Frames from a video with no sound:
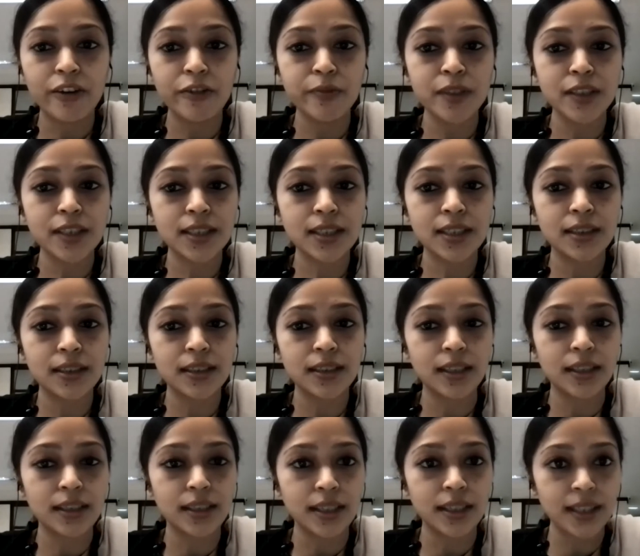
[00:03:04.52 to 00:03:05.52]
Mr.
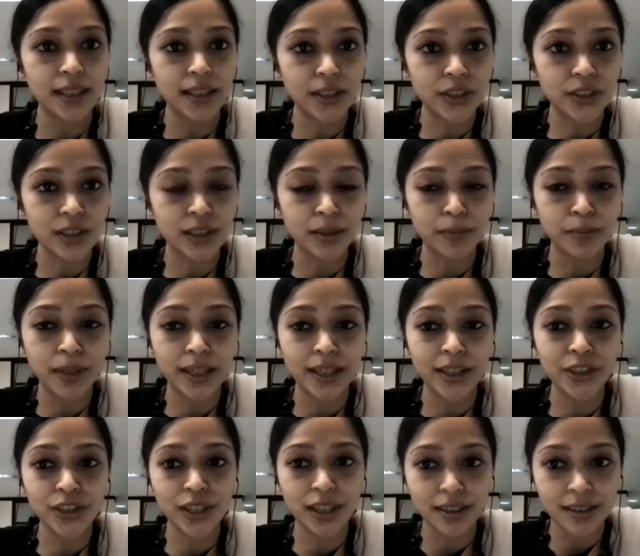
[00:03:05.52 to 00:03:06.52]

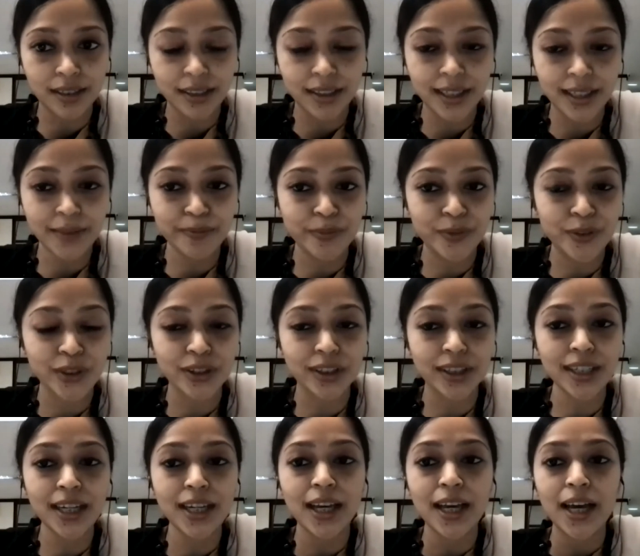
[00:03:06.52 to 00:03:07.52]
Mahesh Harhare,
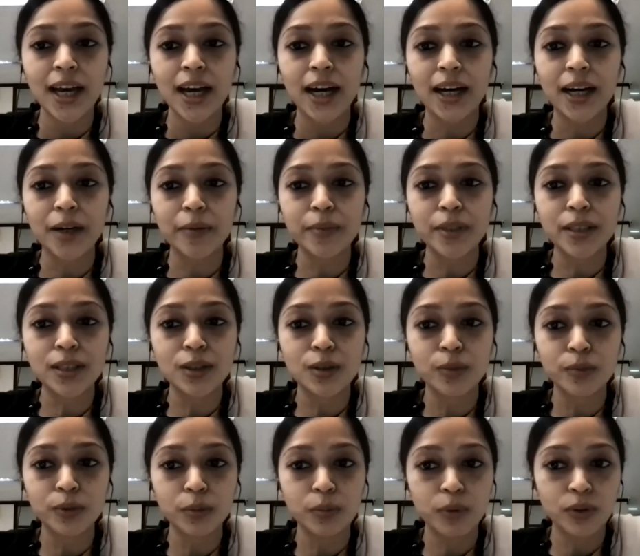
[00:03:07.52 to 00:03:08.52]
Ms.
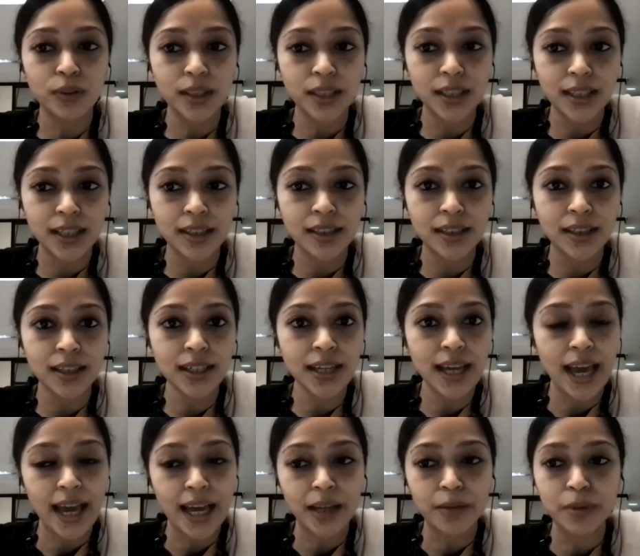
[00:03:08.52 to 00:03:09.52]
Nupur Proti Khanna,
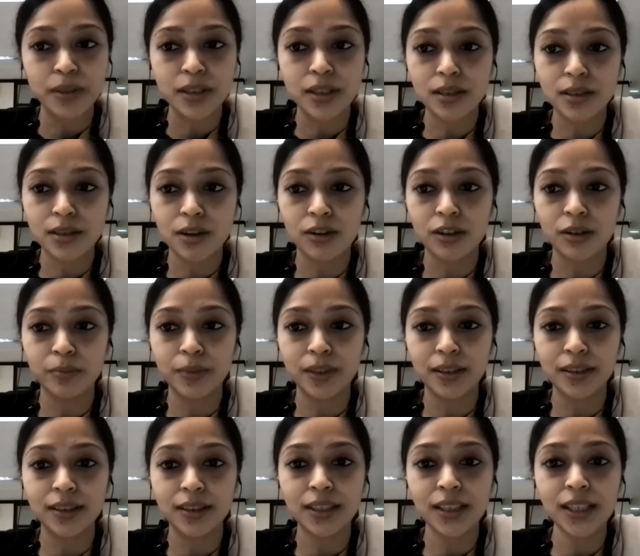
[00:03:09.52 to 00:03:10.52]
and Mr. Saurabh
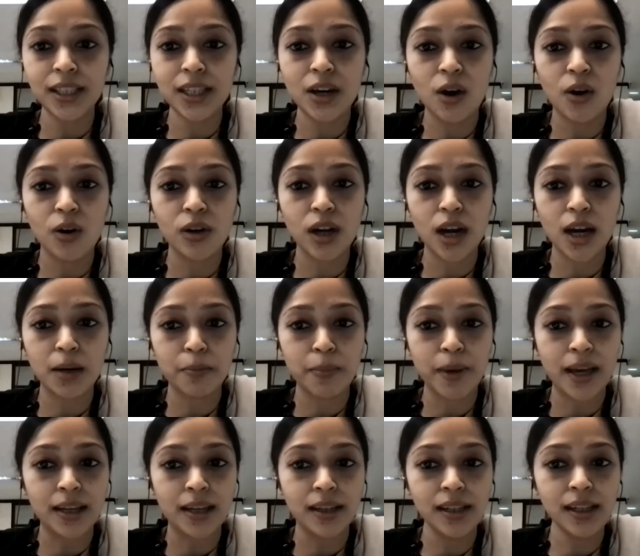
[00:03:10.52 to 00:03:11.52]
Gadani on our
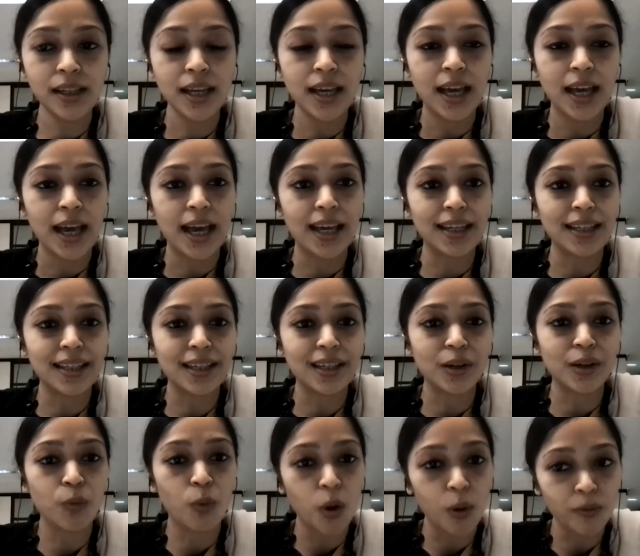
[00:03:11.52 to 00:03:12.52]
panel, and
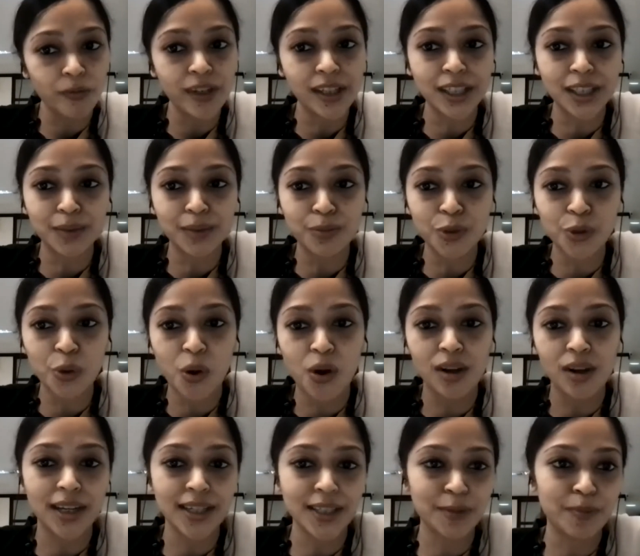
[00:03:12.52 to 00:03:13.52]
a warm welcome to
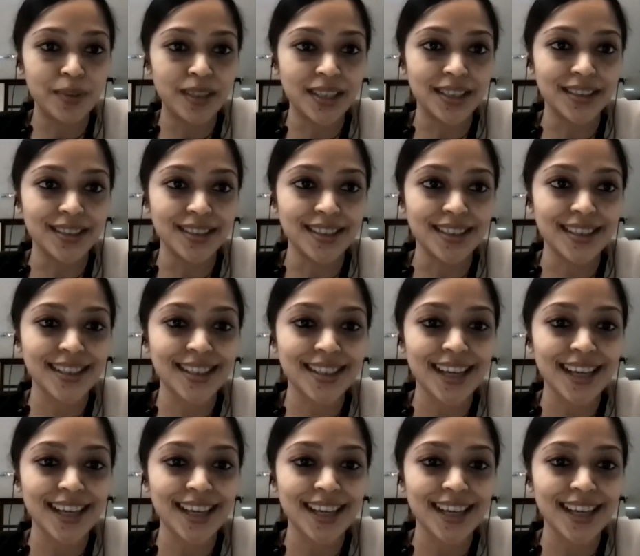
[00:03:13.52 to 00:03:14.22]
all our speakers.